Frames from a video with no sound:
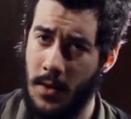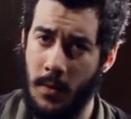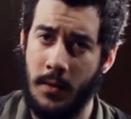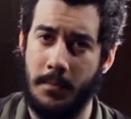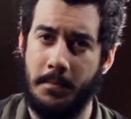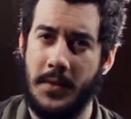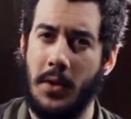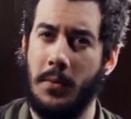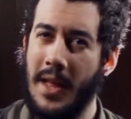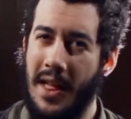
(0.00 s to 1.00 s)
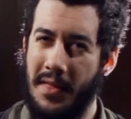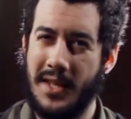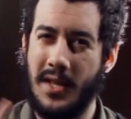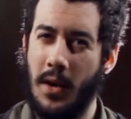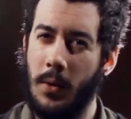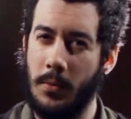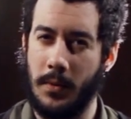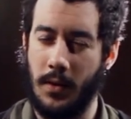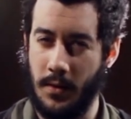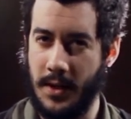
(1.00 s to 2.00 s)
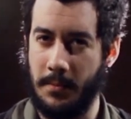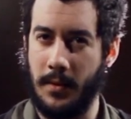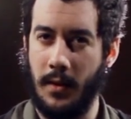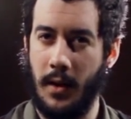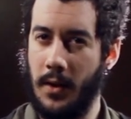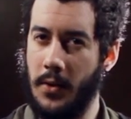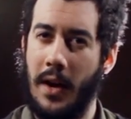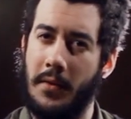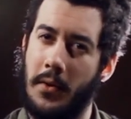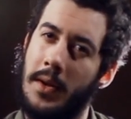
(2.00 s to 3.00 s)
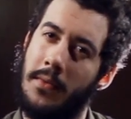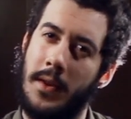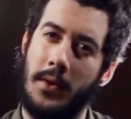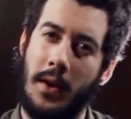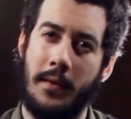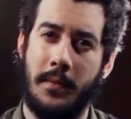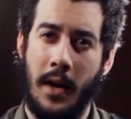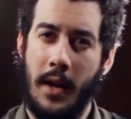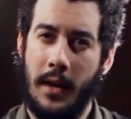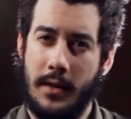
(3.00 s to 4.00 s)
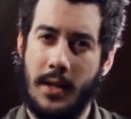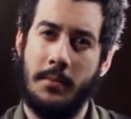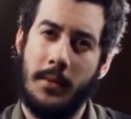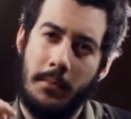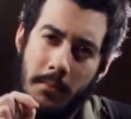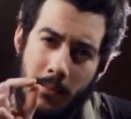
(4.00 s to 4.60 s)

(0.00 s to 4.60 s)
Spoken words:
so on. So, that's the whole concept. You have a riff and you have some